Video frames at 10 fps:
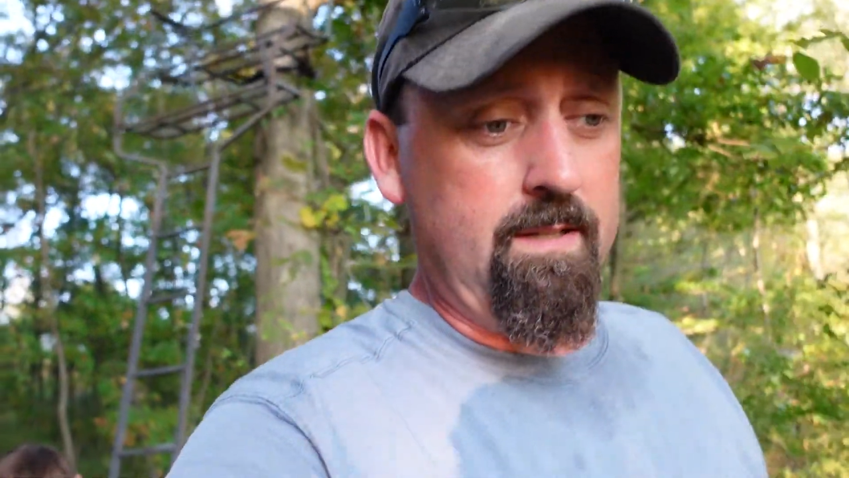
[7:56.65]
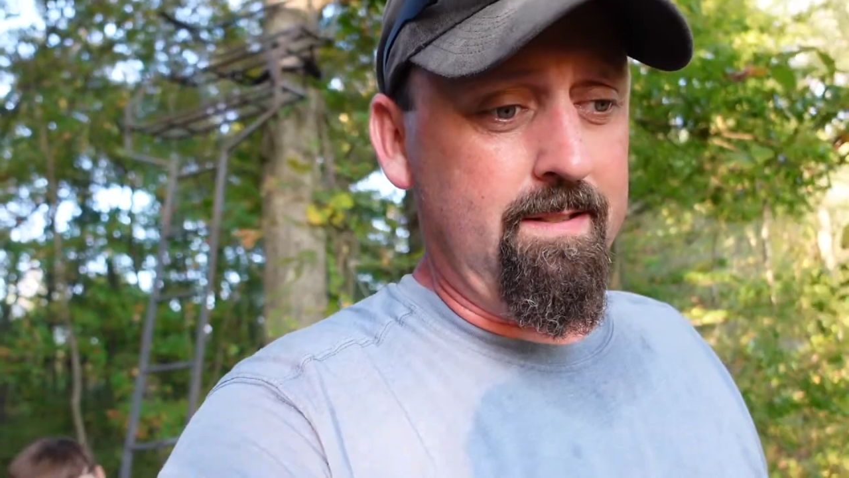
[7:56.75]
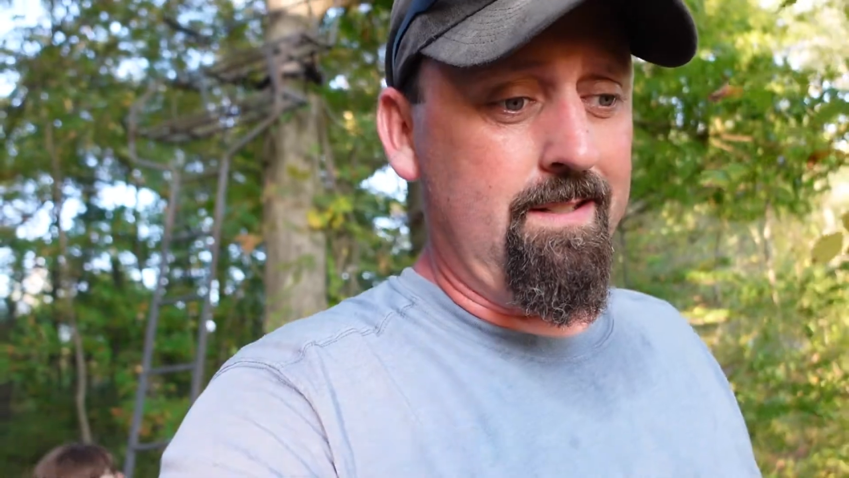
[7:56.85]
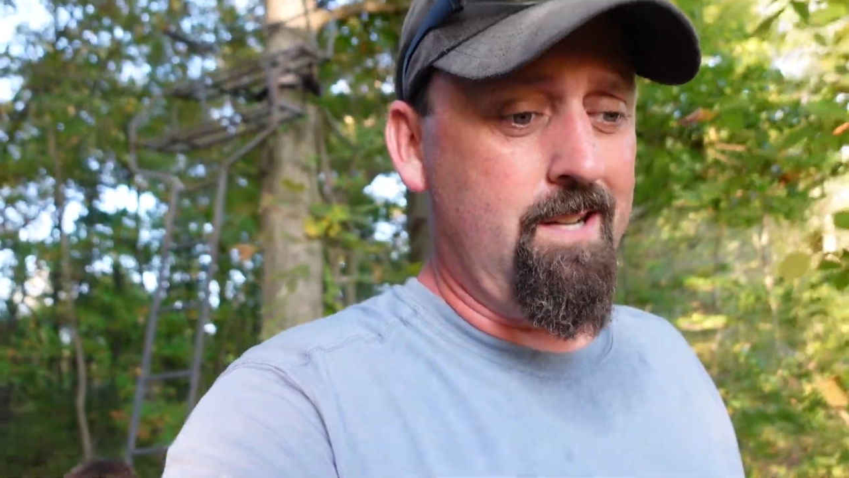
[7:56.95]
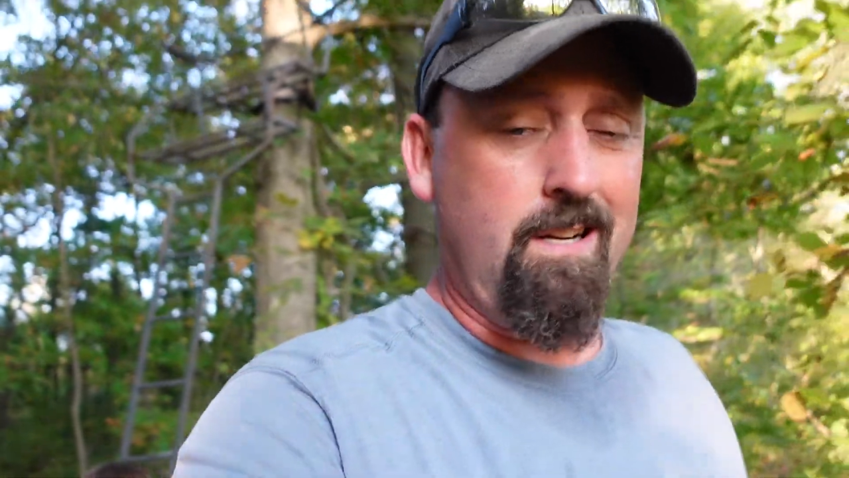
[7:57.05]

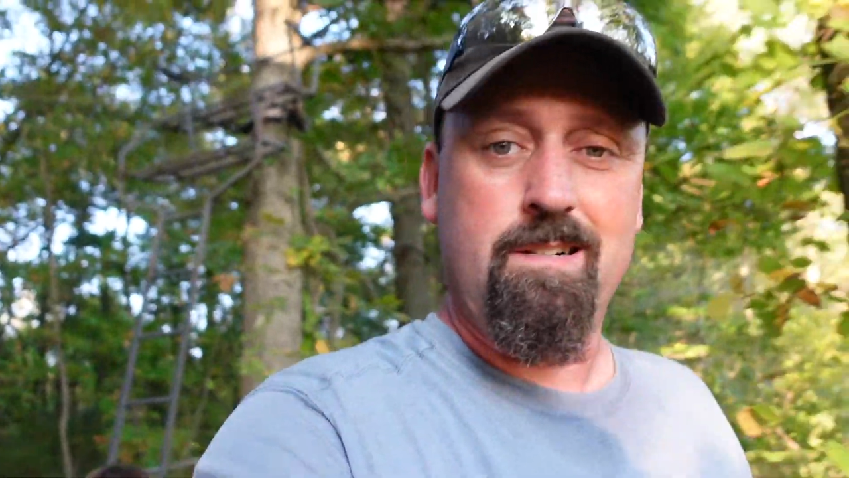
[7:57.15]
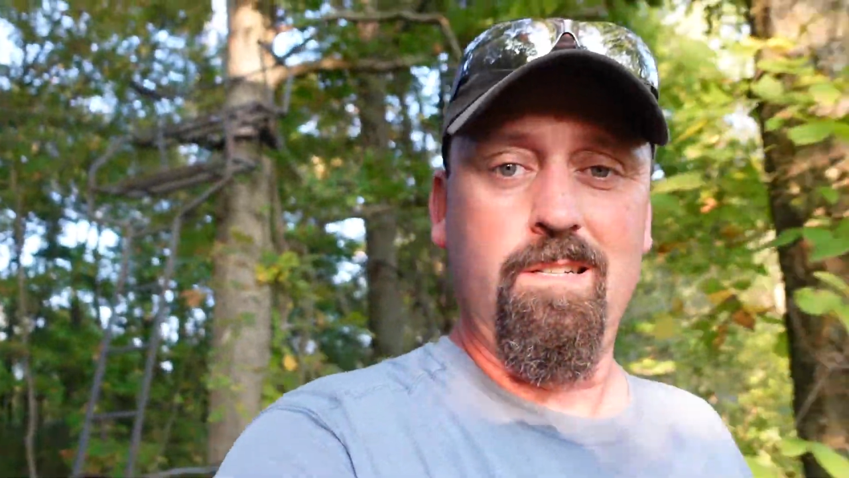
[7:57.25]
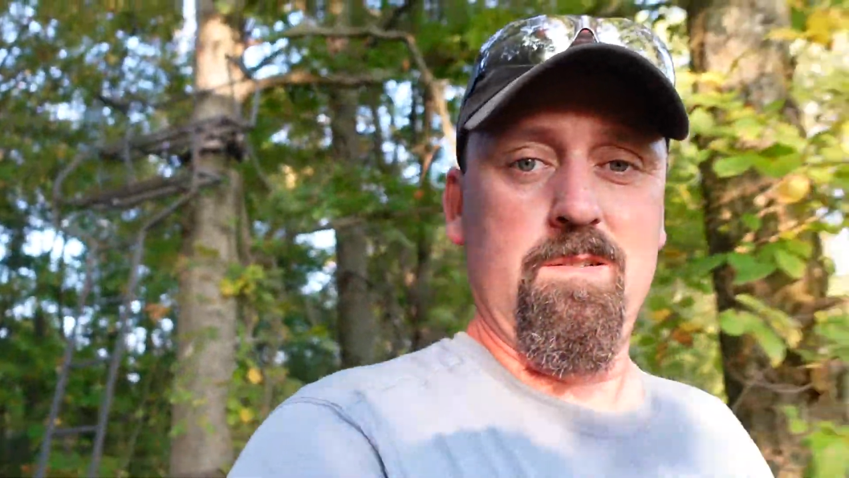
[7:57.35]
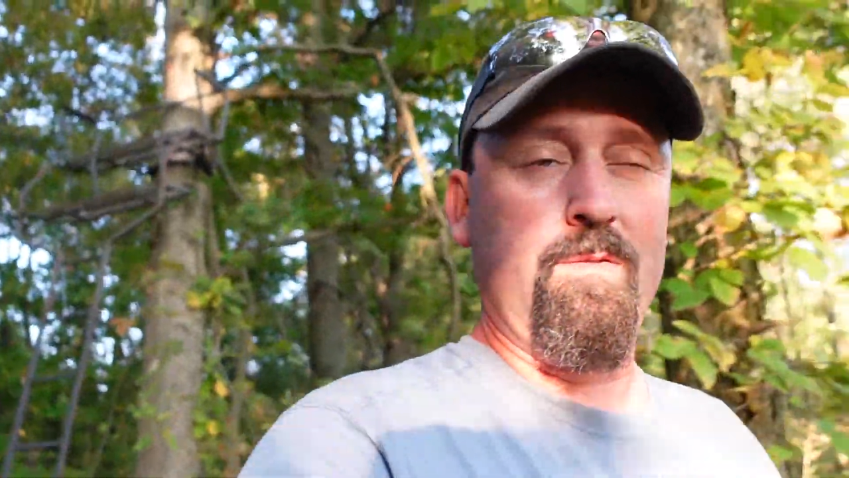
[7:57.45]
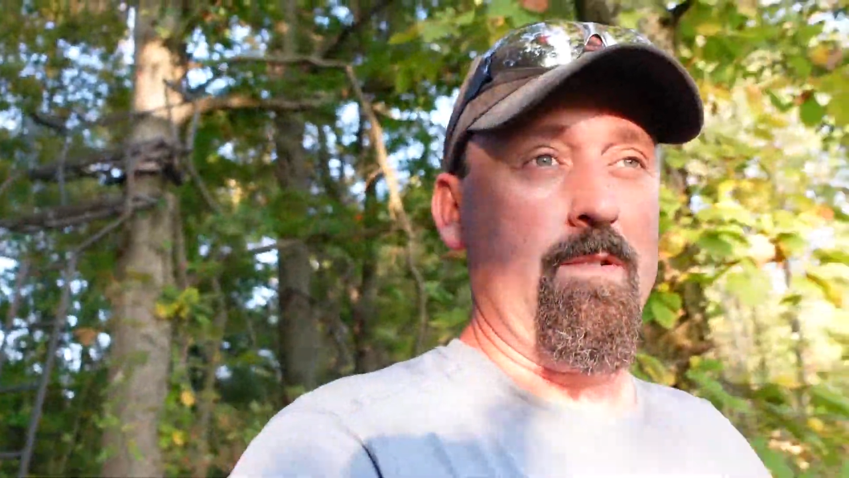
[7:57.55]
then check
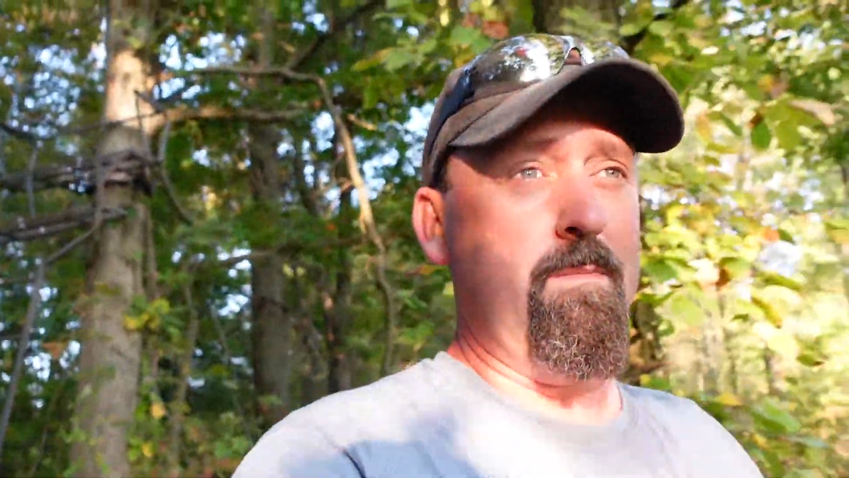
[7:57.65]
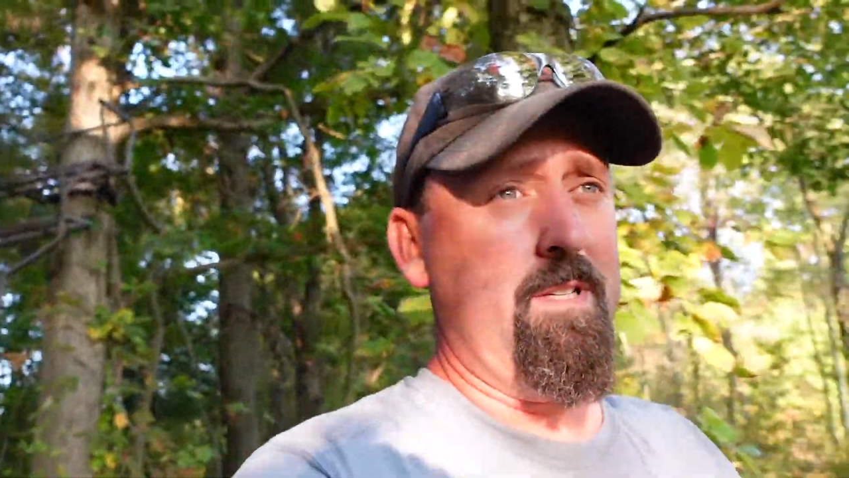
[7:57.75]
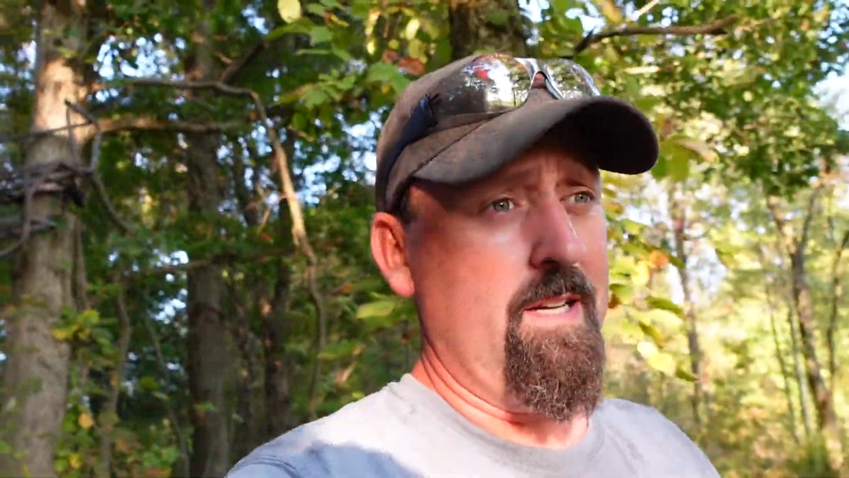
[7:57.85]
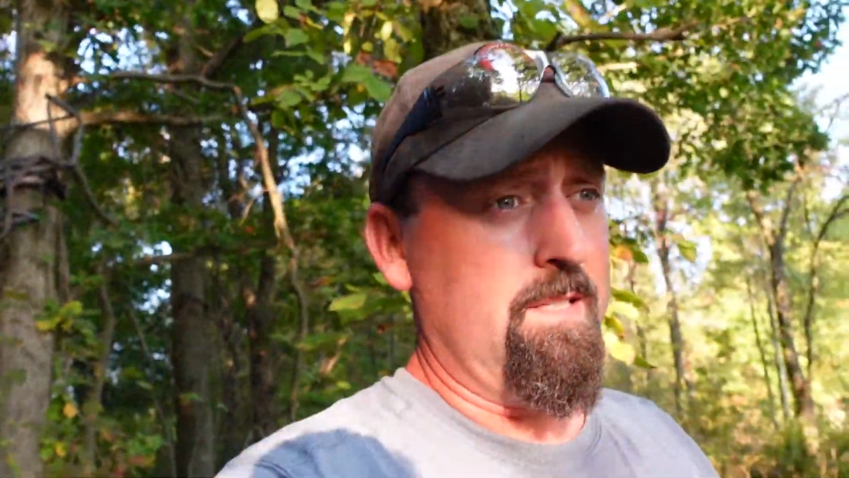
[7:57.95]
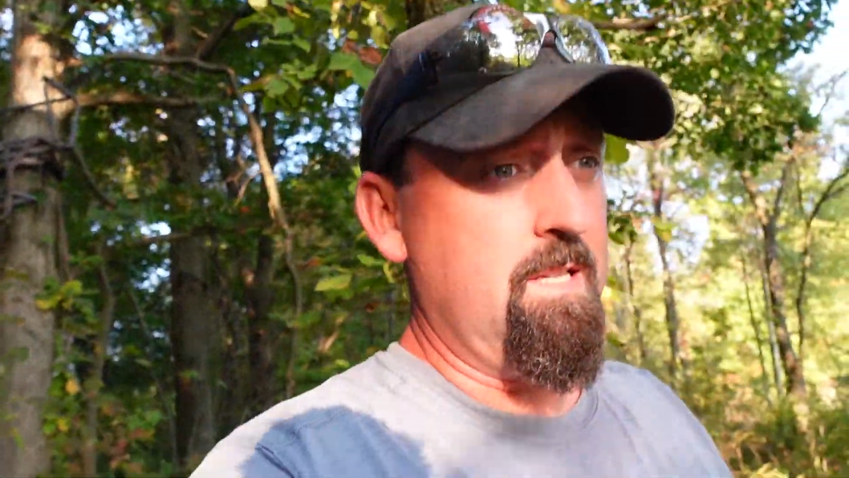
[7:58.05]
ourselves for some
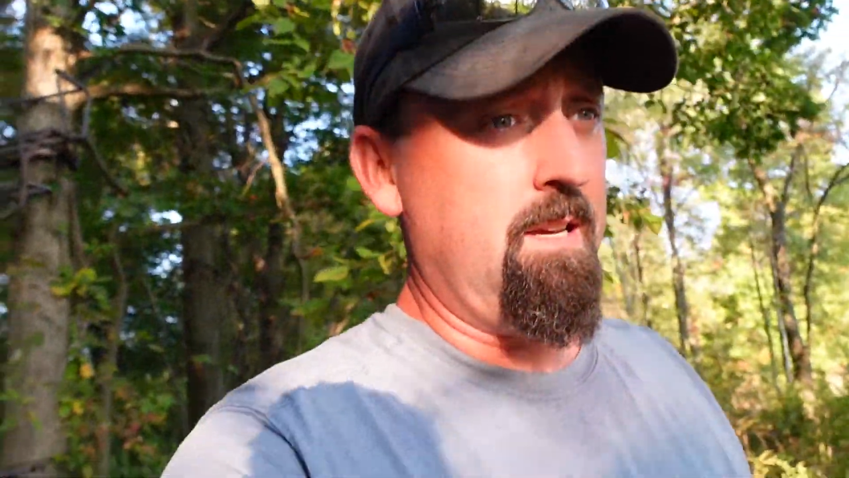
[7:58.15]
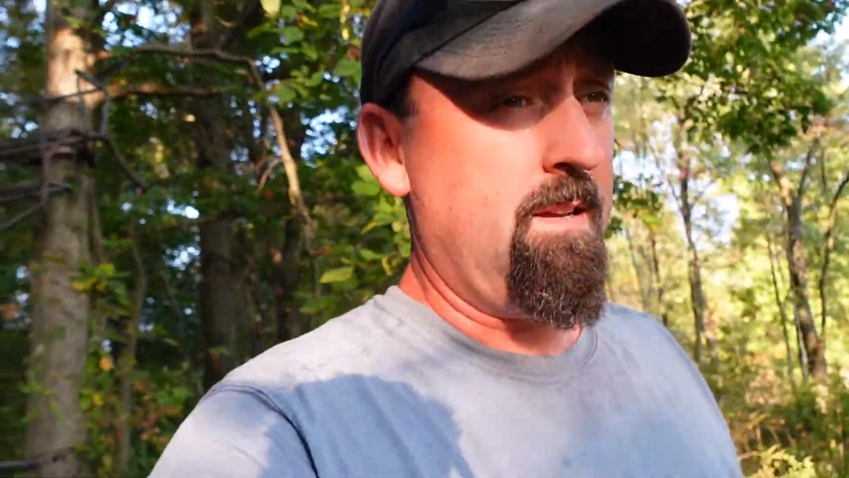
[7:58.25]
ticks.